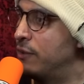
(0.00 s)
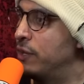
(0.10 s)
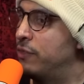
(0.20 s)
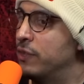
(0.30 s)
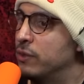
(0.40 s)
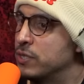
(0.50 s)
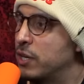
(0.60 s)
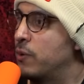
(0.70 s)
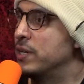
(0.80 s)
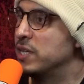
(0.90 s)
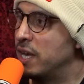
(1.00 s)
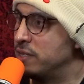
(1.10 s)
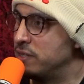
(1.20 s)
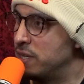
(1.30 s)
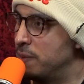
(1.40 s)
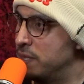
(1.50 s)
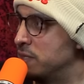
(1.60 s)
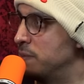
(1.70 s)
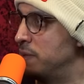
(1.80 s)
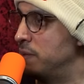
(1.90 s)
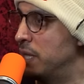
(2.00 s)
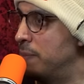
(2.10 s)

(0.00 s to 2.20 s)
how they think there's like crazy anti-Semitism in